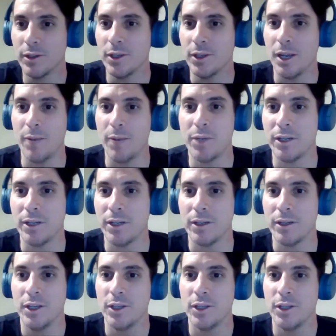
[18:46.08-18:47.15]
I mean,
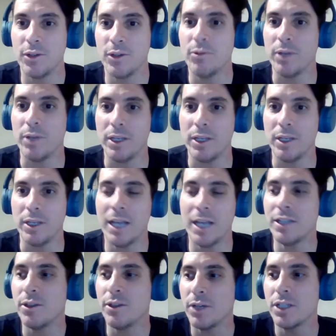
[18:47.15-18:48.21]
do it.
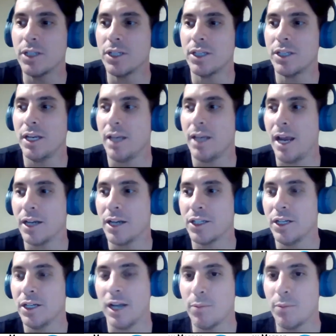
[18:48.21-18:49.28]
Yes, you can just take
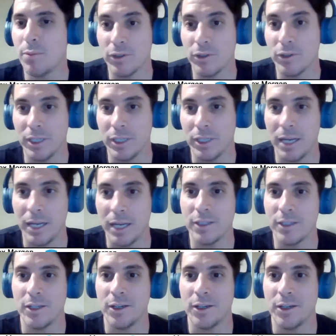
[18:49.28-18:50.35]
action. I personally like
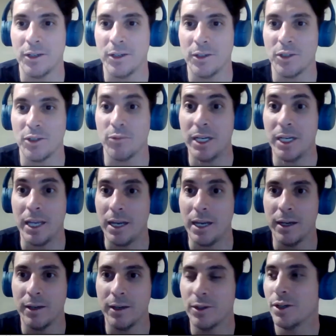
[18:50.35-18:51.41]
to read
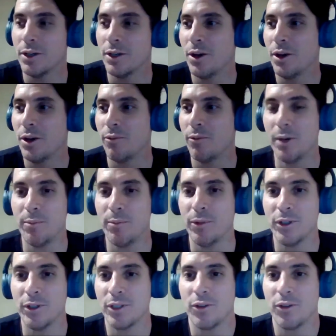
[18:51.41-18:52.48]
and write
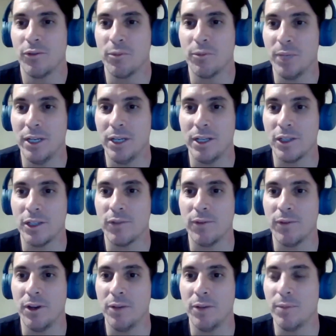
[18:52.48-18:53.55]
books. So for me, it's
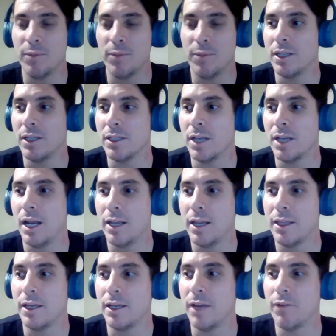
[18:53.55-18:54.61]
fun because I
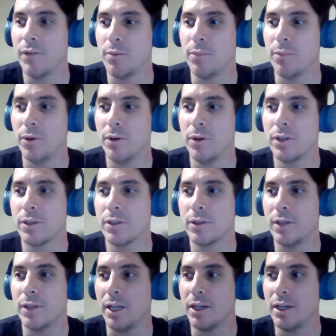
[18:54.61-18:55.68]
think every book
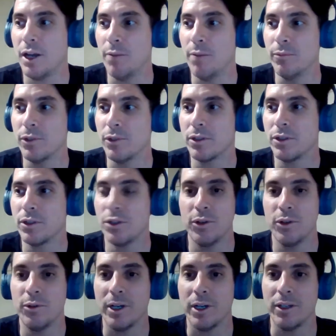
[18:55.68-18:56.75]
like comes to
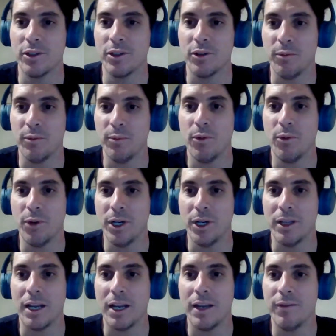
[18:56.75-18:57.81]
you at a certain point in
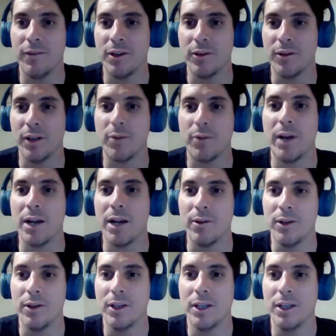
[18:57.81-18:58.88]
life and you're like,
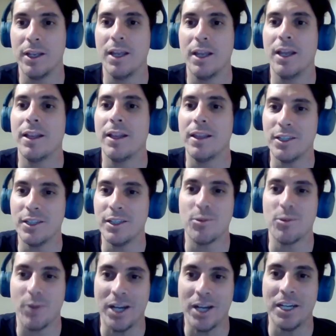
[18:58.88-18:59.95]
wow, this
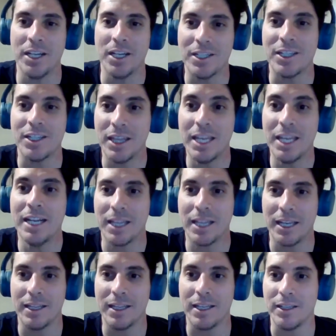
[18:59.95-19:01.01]
is why I need to think
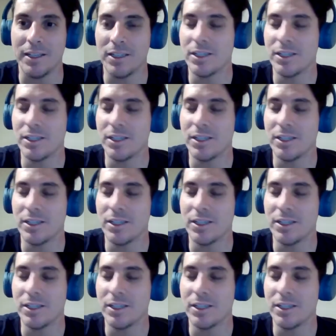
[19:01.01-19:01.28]
like this